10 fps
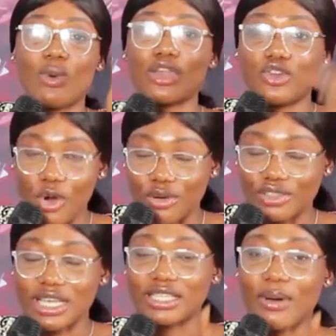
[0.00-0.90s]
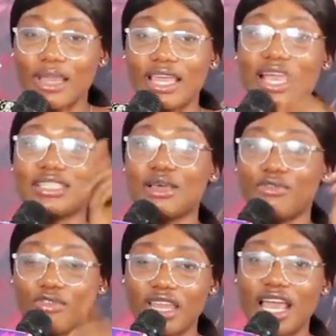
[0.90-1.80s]
One Dawn, Shatta Wale
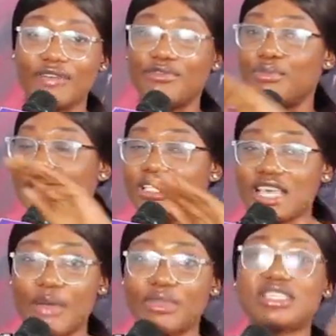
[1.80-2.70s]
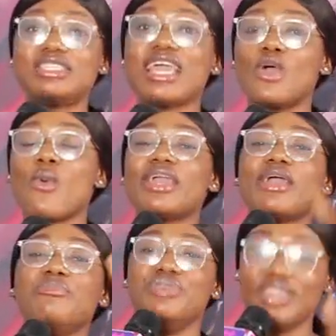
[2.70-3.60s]
SM for life, big time. This year, the
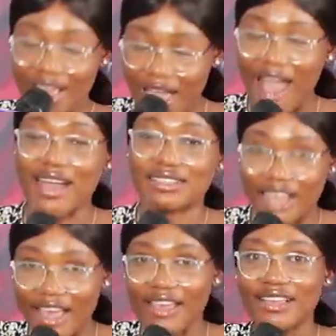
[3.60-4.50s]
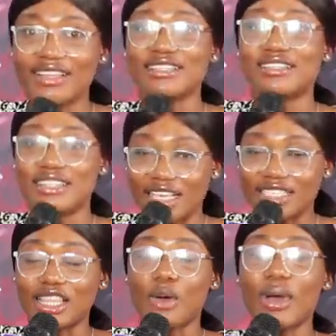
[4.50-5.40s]
Wayebi, Ankasa, this year,
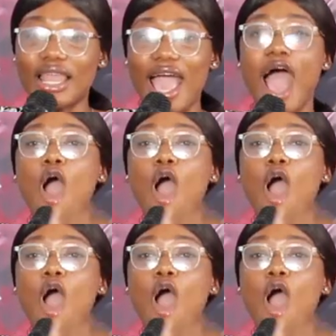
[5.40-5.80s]
Shatta Wale